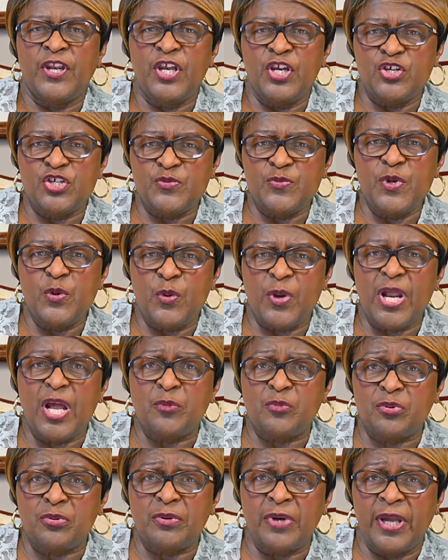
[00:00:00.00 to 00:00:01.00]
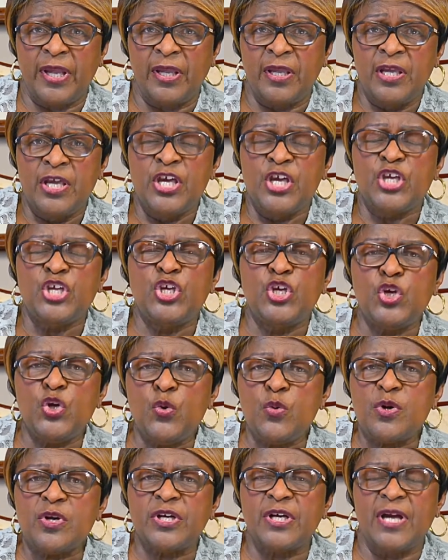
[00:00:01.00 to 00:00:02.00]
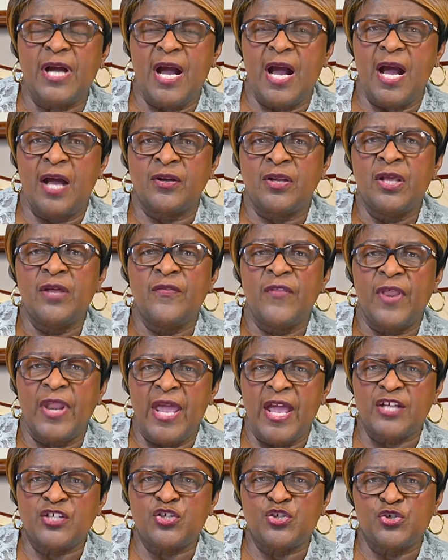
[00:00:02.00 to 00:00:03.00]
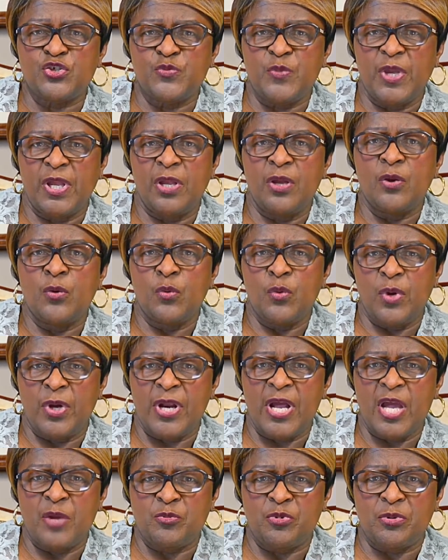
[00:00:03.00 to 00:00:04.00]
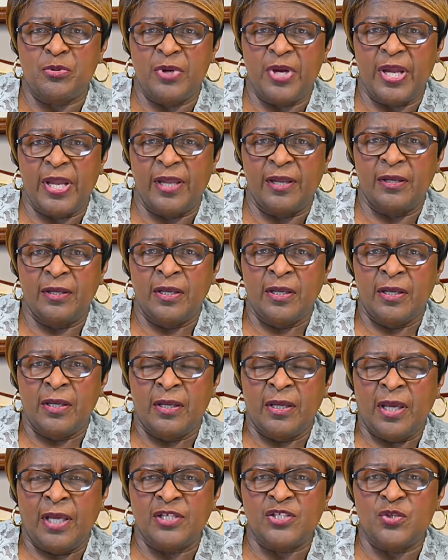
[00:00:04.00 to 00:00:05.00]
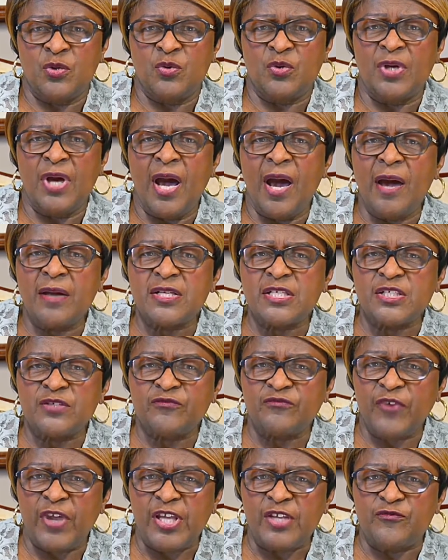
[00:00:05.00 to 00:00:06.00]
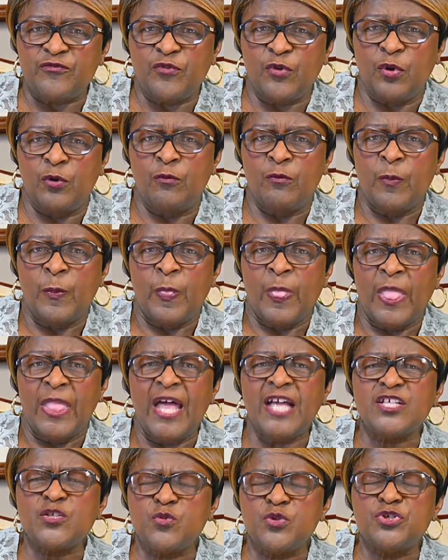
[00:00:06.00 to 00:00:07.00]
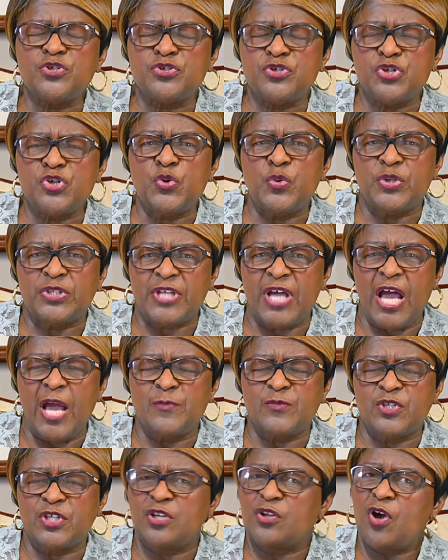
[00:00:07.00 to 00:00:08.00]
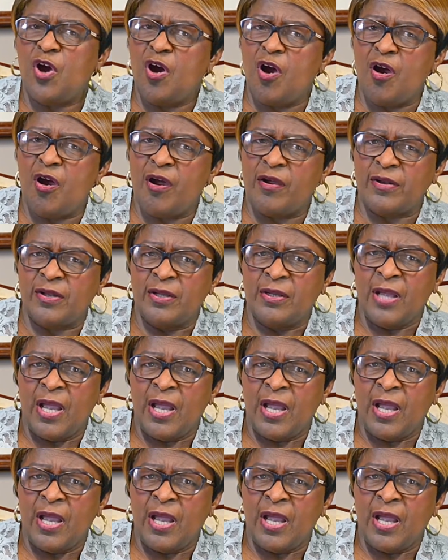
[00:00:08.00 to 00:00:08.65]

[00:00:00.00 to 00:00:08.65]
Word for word: hears me when I pray. You are a God that answers me when I pray. And so God is faithful. That's what you do when times get hard.